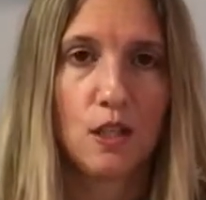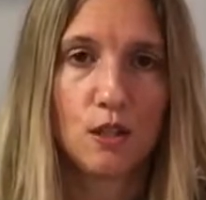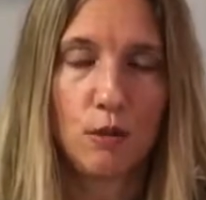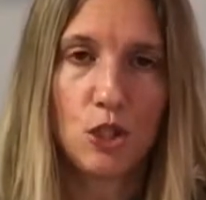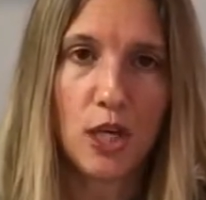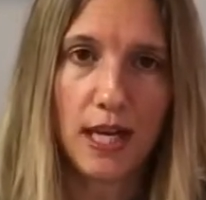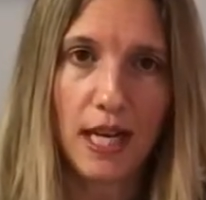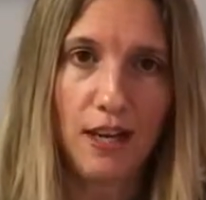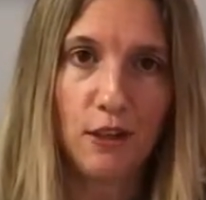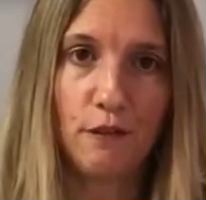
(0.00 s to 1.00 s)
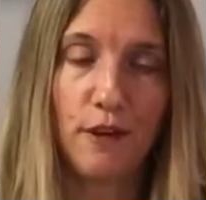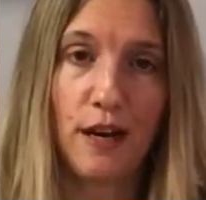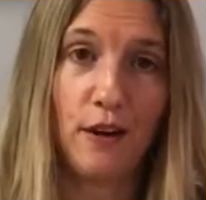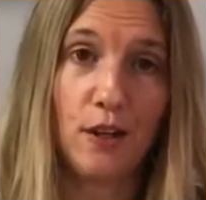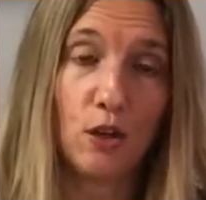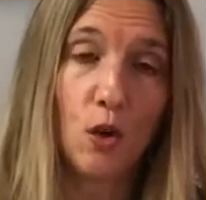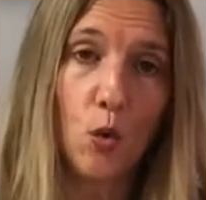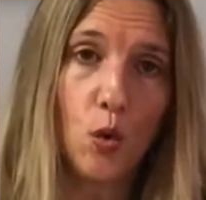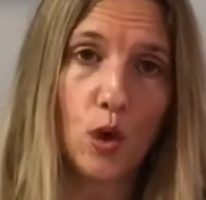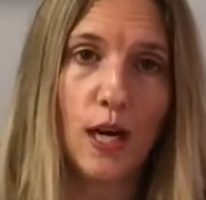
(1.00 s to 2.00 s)
So we check how you're firing your
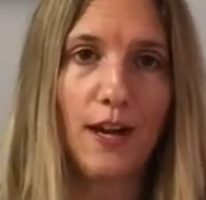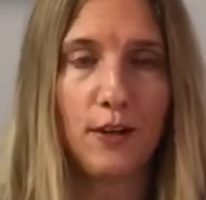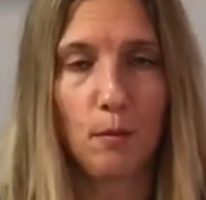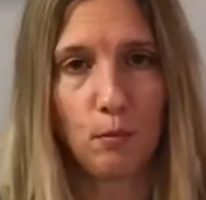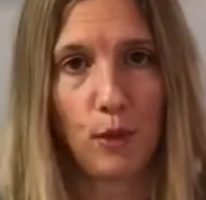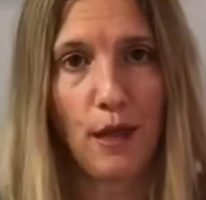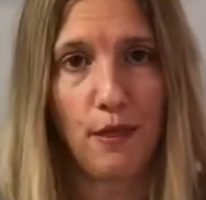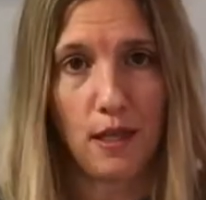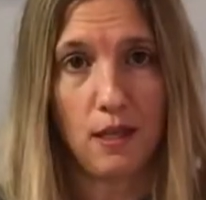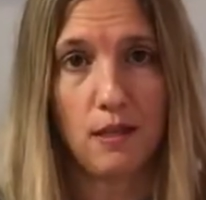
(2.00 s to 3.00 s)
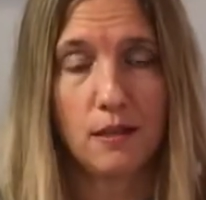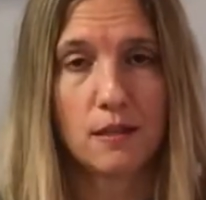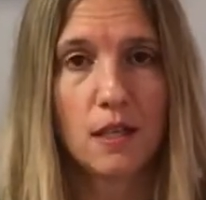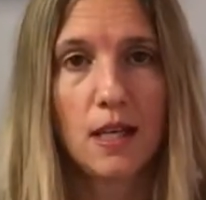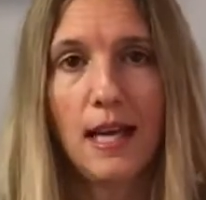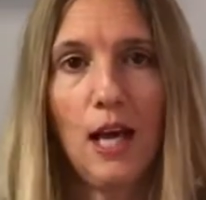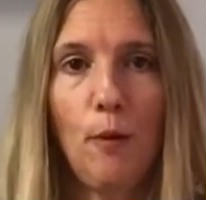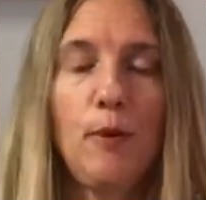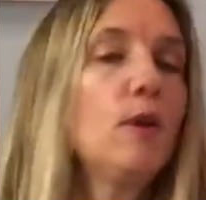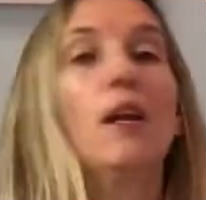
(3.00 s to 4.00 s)
core, how your breath is,
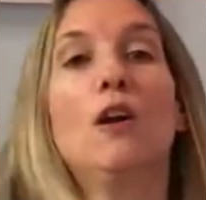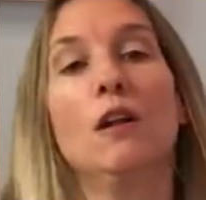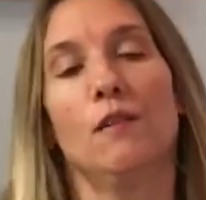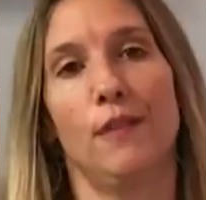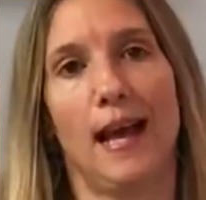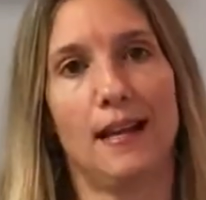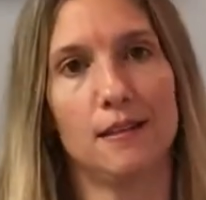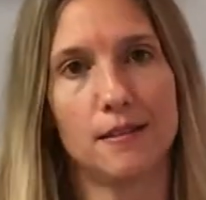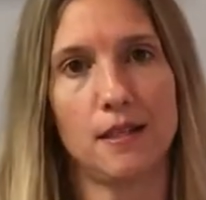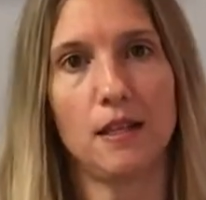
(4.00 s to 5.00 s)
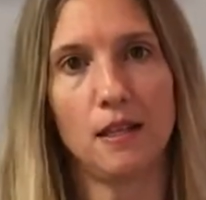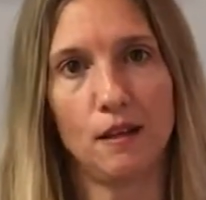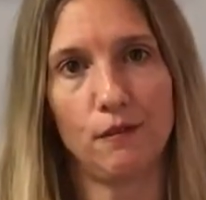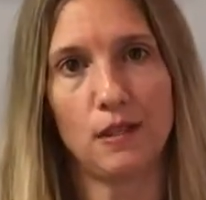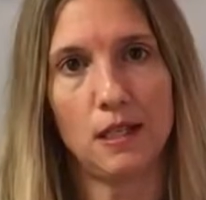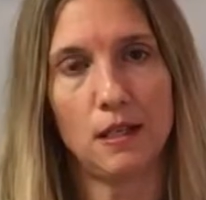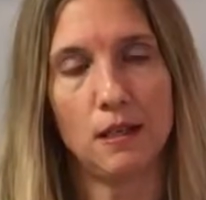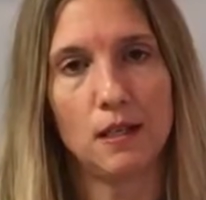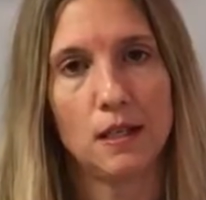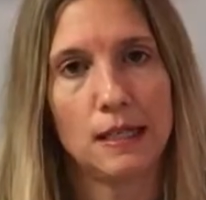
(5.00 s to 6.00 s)
help you get all of that in sync if needed.